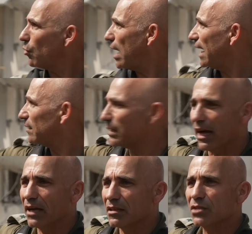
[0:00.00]
to hide
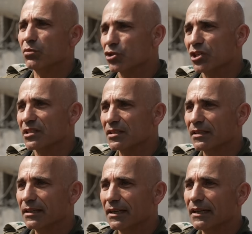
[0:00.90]
behind these bushes.
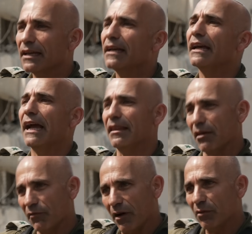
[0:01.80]
And
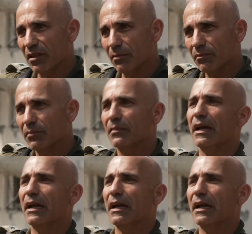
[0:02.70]
they found them